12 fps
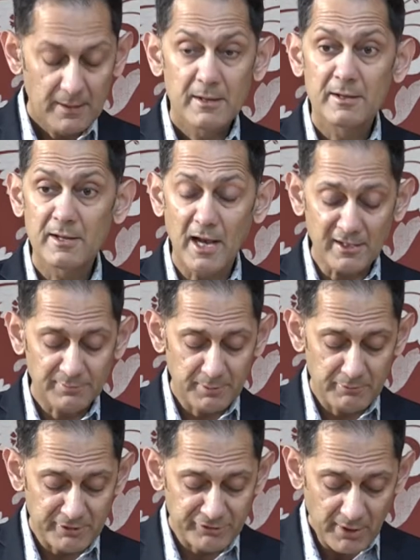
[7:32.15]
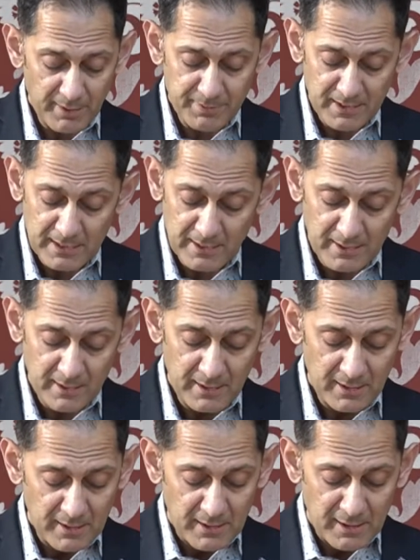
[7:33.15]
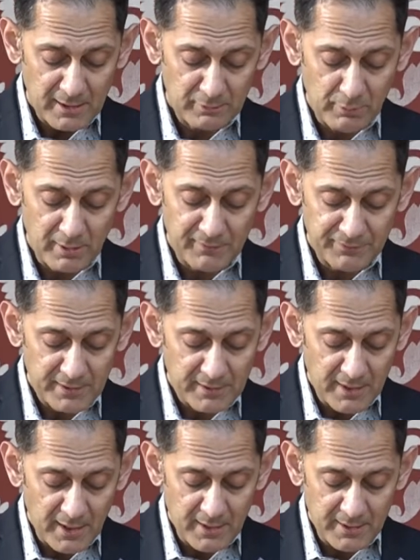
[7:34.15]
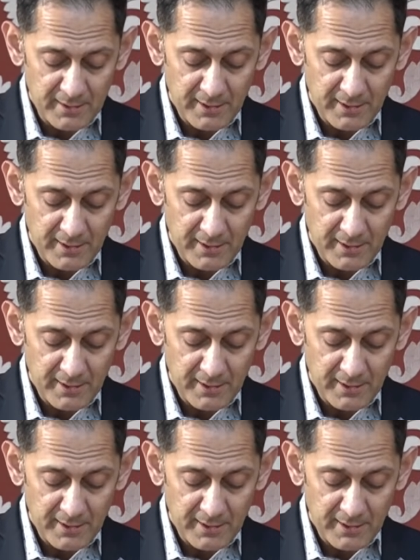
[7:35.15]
Yasmin Rajabi is one of the young